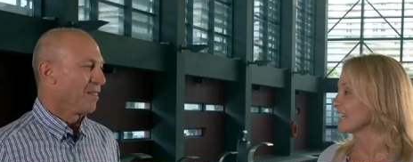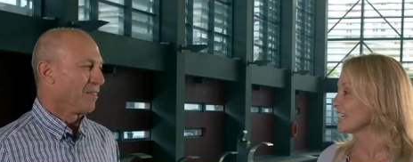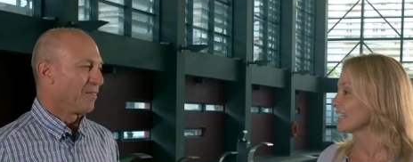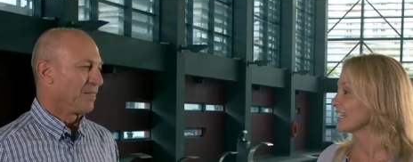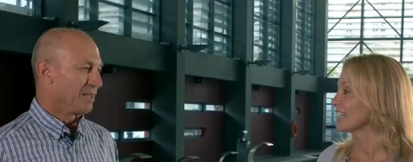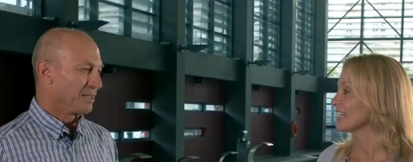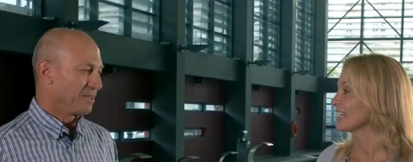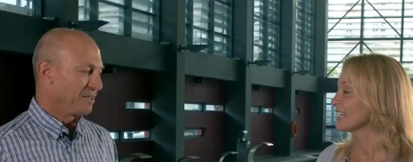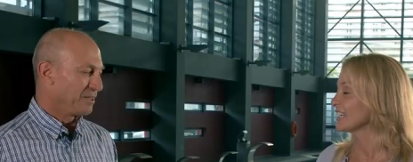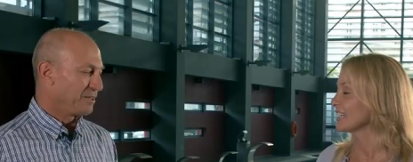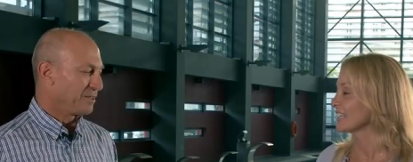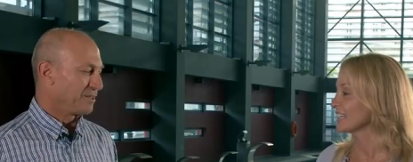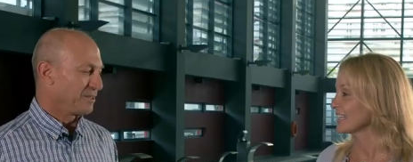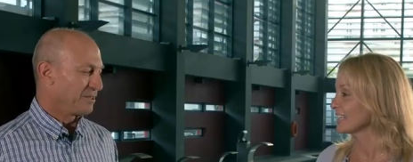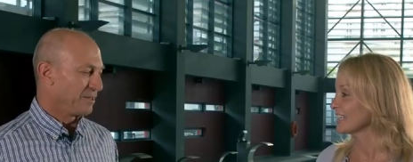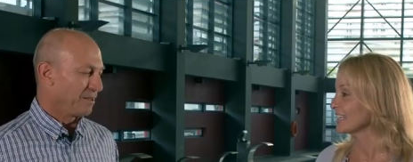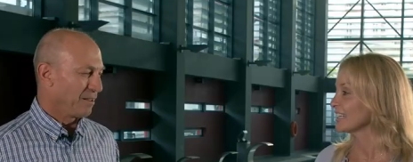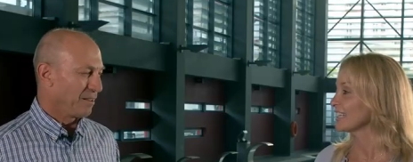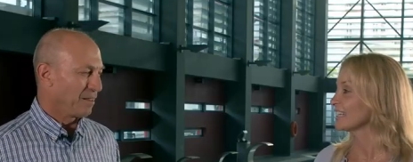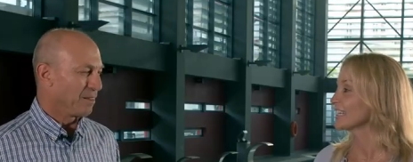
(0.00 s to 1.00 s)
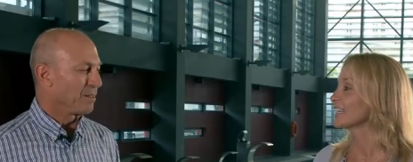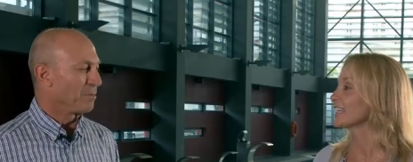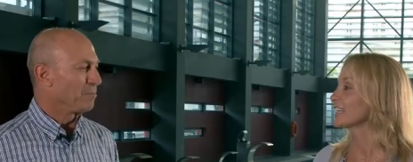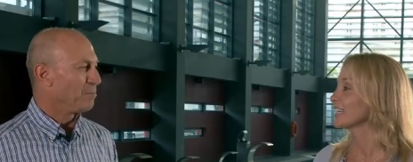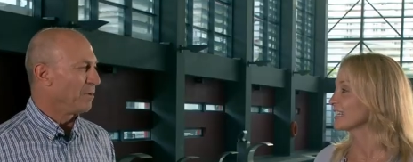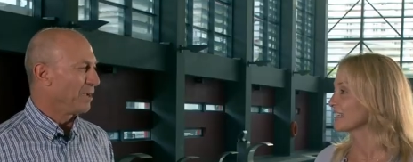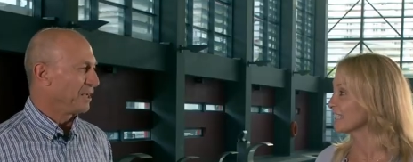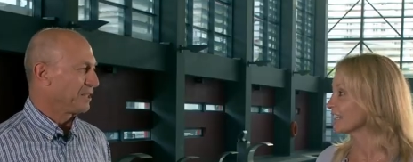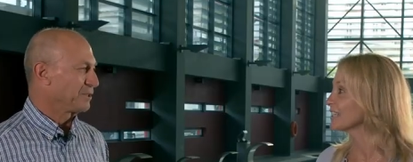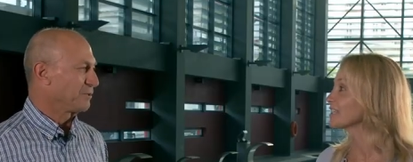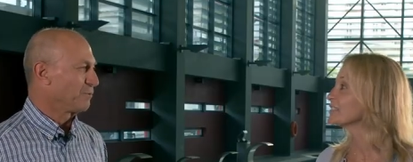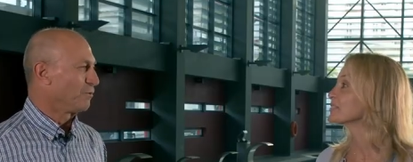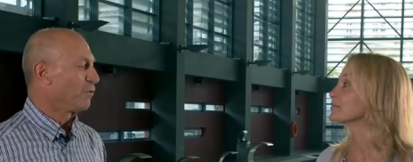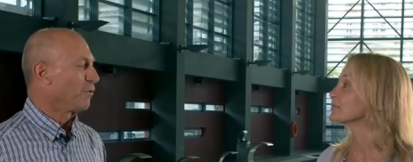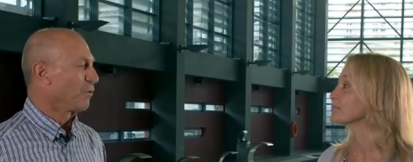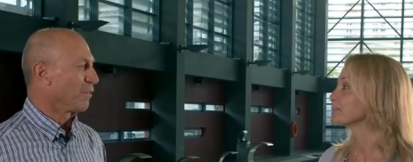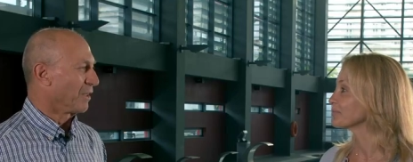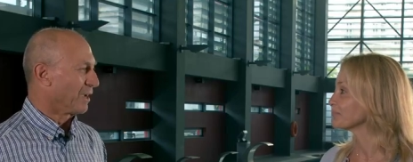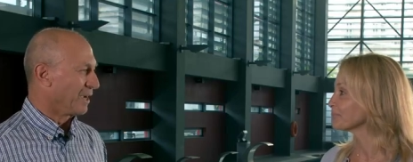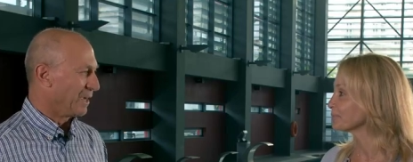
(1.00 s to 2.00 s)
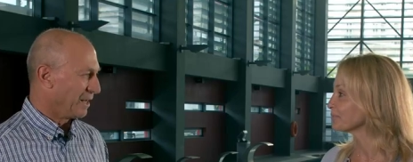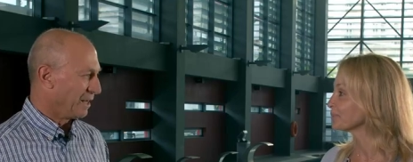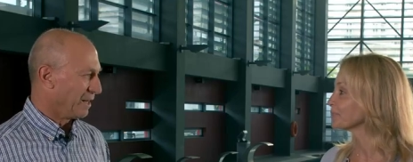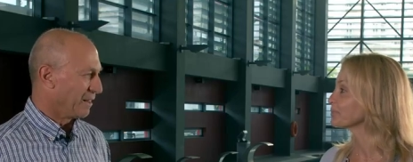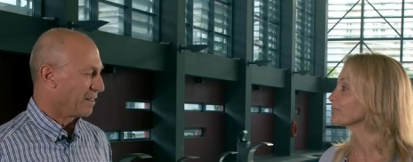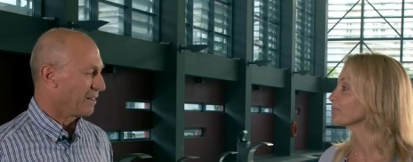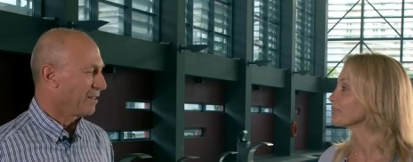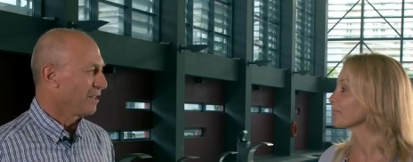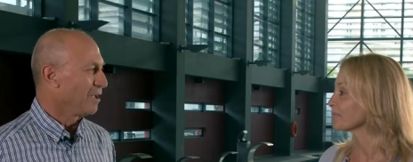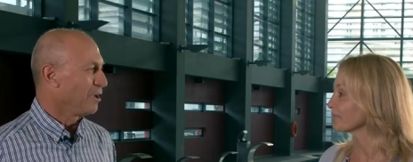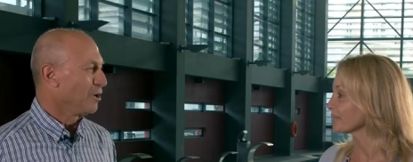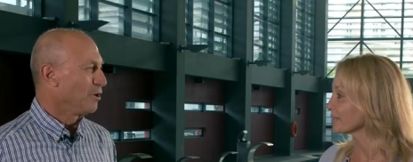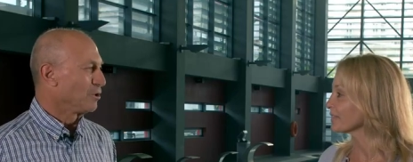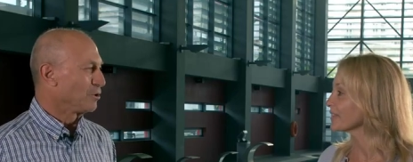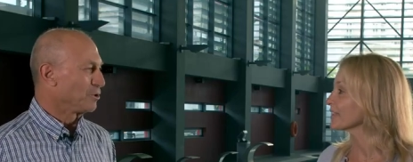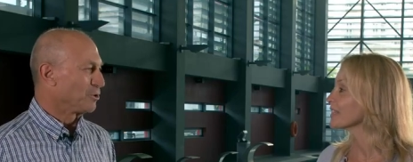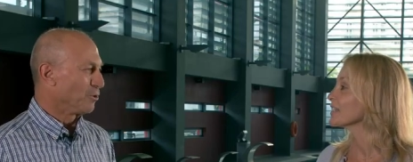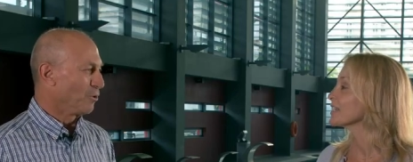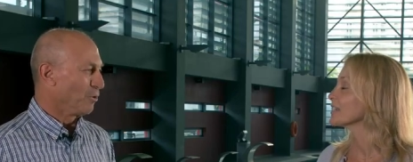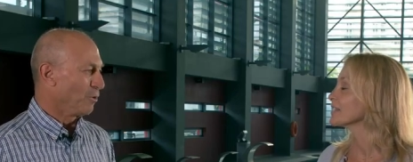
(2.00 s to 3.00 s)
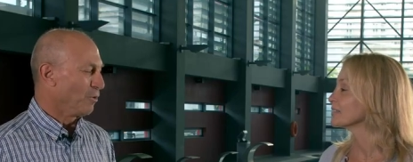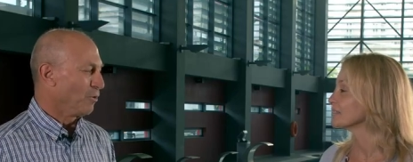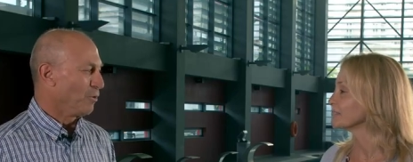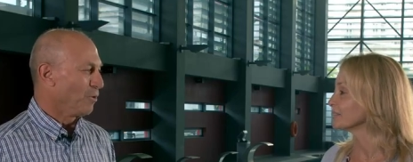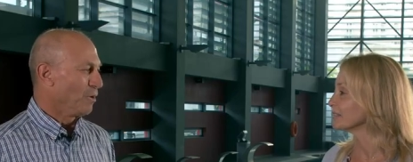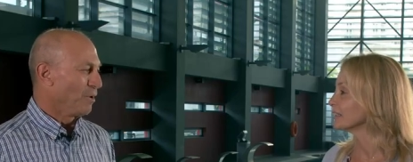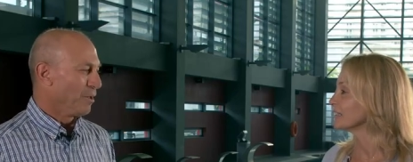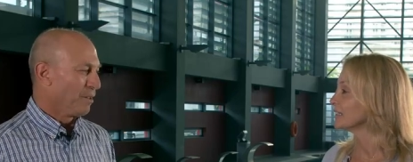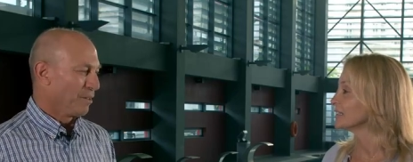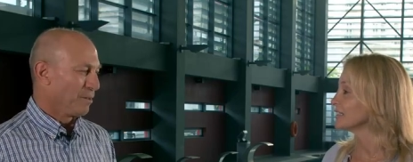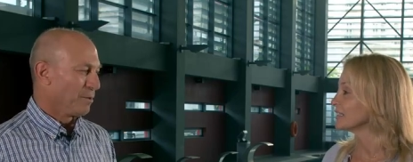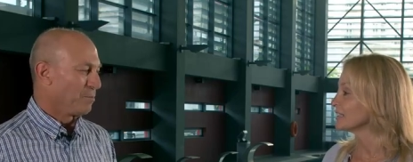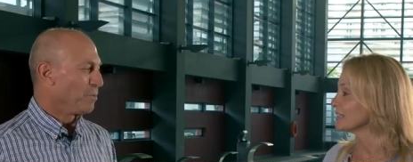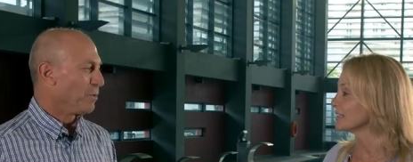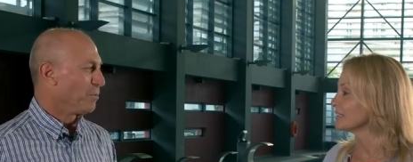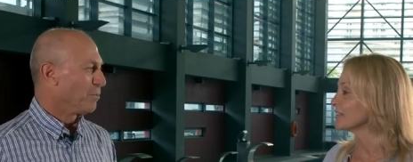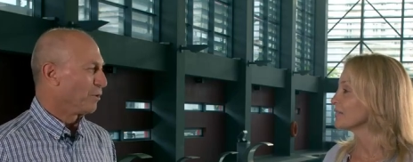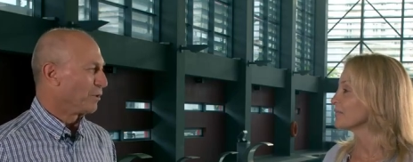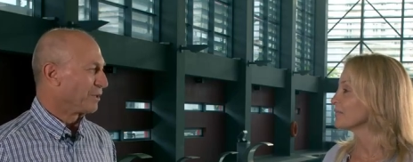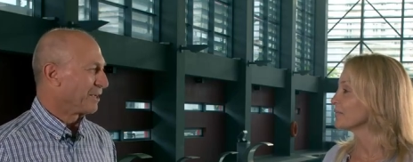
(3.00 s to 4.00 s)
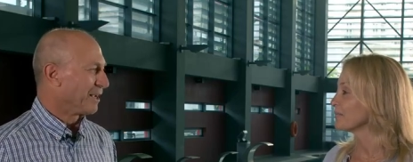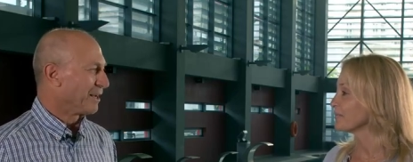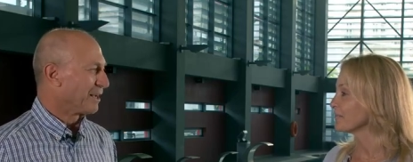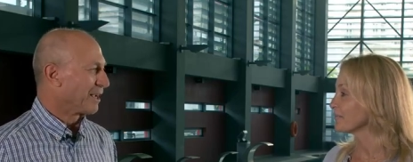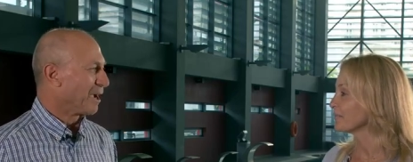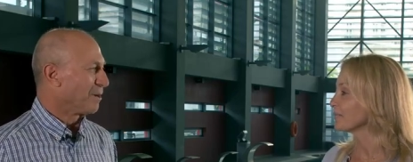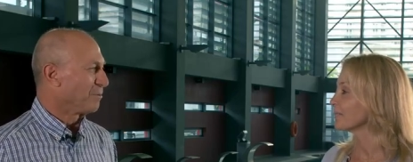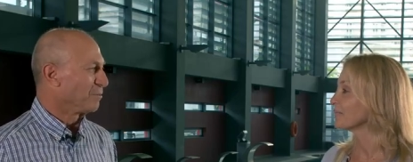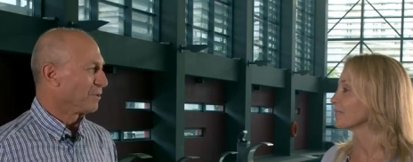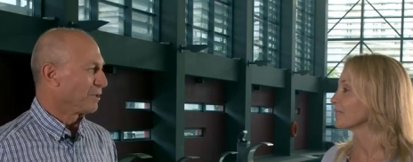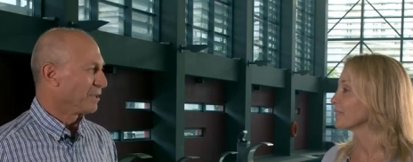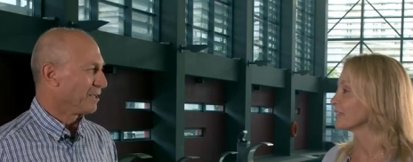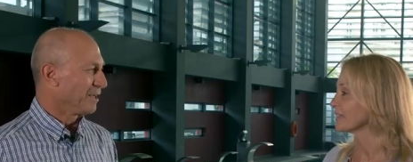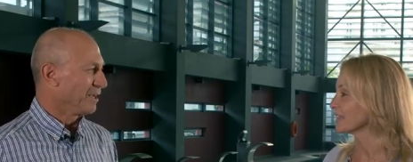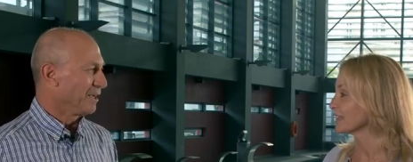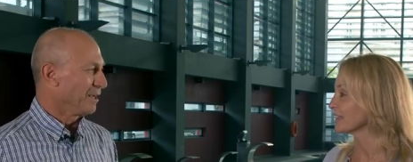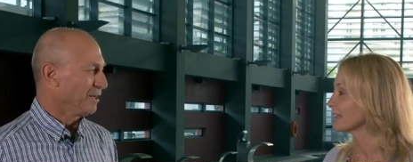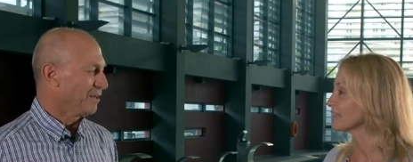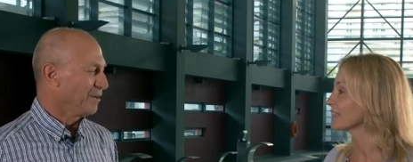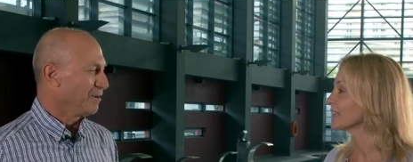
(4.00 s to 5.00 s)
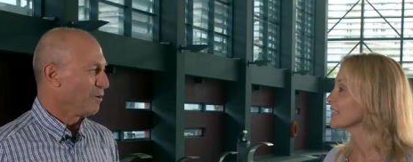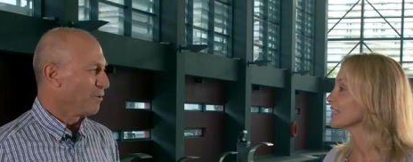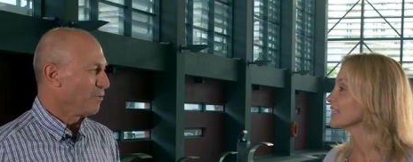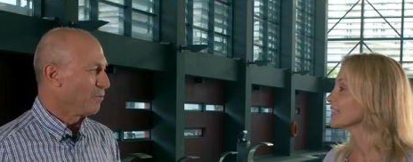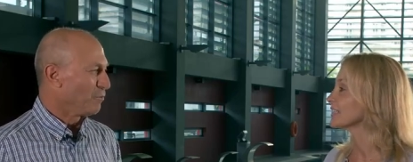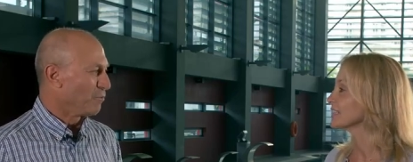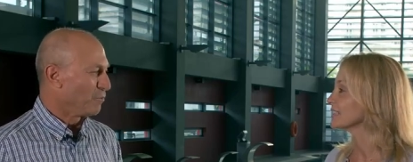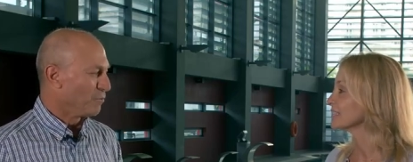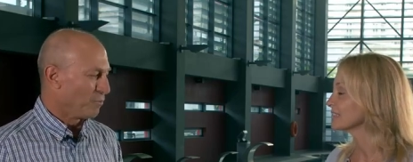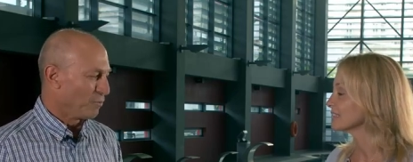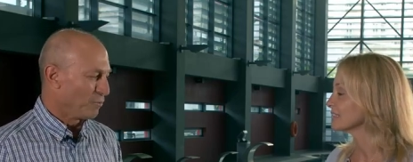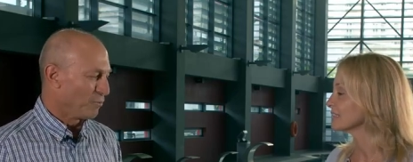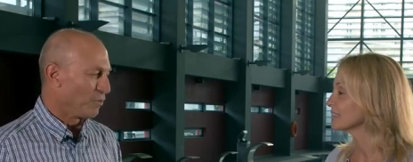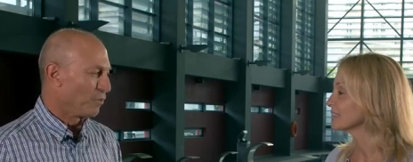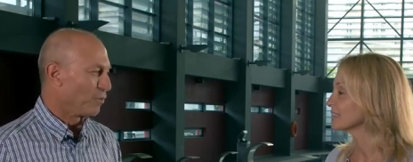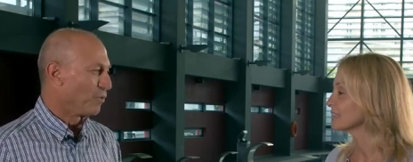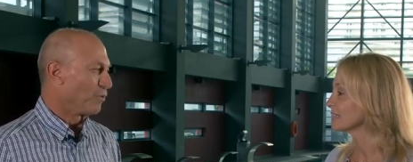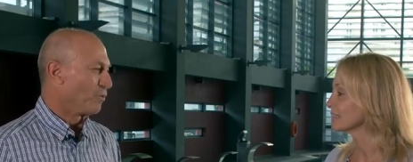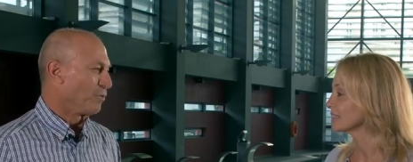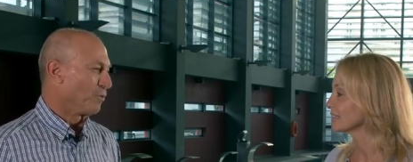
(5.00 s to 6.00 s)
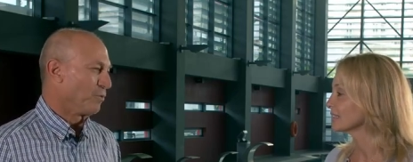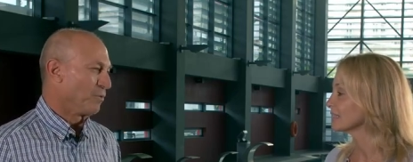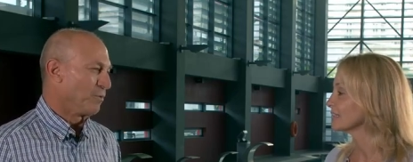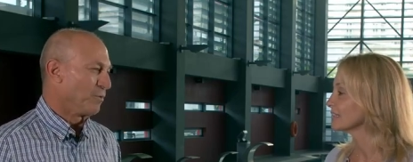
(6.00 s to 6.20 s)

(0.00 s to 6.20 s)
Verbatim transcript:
Speaker 1: That is the best for the health. So the people can come here for